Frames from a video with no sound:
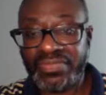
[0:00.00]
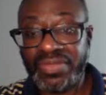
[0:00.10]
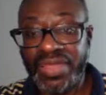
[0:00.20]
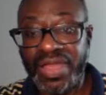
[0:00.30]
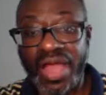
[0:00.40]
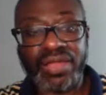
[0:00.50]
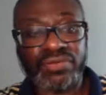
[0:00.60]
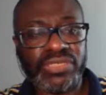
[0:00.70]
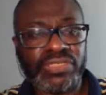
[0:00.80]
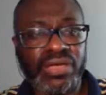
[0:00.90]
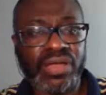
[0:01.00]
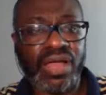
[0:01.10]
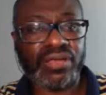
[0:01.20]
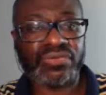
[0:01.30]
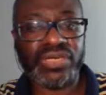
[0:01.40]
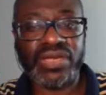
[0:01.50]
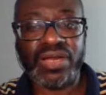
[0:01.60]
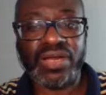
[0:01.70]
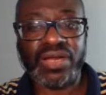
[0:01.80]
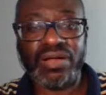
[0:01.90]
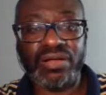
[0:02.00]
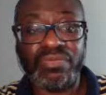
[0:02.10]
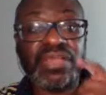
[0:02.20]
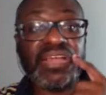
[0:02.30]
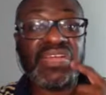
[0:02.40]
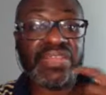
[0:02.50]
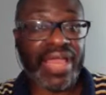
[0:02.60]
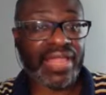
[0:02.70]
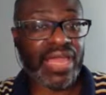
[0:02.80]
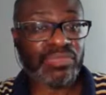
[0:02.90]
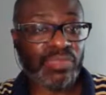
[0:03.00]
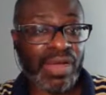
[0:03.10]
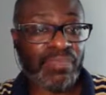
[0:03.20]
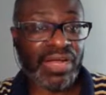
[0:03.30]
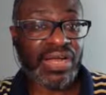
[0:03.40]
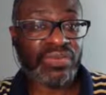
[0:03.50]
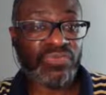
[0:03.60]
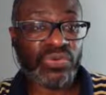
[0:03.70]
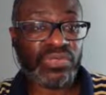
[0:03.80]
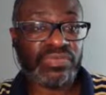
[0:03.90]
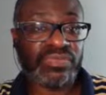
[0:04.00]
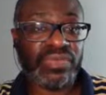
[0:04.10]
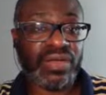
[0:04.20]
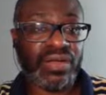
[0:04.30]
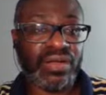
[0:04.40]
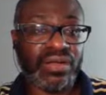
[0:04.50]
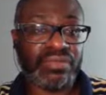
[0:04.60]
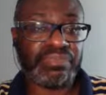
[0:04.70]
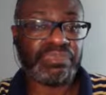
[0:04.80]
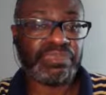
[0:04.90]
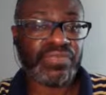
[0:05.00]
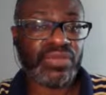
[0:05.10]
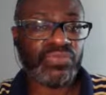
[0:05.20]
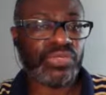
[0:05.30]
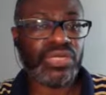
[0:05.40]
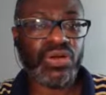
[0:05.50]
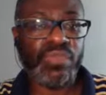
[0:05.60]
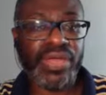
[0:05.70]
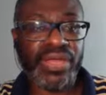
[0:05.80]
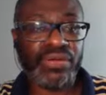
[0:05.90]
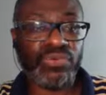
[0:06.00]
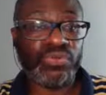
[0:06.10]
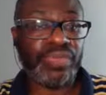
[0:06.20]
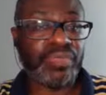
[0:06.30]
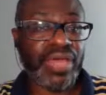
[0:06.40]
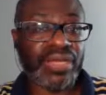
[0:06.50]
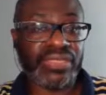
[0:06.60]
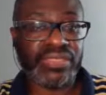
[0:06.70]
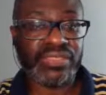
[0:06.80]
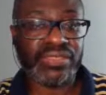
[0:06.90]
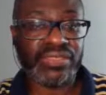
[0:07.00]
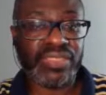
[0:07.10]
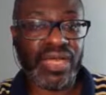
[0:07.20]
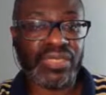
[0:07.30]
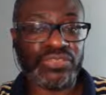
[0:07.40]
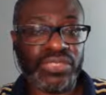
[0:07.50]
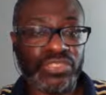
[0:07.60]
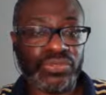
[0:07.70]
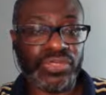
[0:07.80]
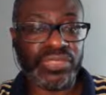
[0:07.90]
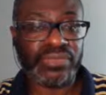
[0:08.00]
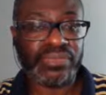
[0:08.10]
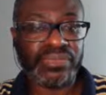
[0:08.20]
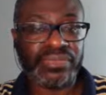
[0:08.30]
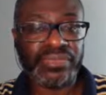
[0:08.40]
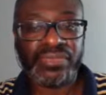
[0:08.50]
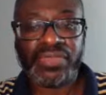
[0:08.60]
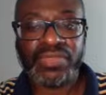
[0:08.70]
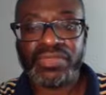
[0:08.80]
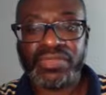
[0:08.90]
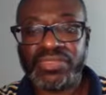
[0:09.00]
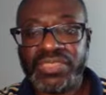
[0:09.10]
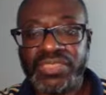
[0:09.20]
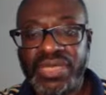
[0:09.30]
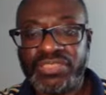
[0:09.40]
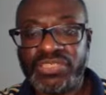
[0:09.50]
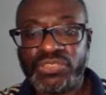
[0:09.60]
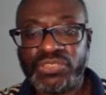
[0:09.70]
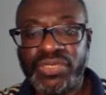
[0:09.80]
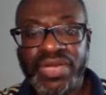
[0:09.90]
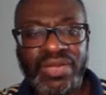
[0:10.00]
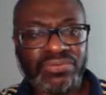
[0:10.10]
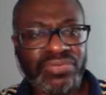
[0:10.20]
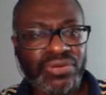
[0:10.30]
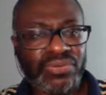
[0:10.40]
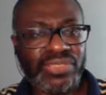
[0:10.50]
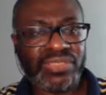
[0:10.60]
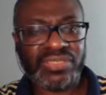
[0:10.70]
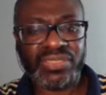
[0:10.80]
Yeah, I agree, Don. I agree. That came to my mind, Ronan. Rudy Gobert will be better than DeAndre Jordan. DeAndre Jordan, I don't know. He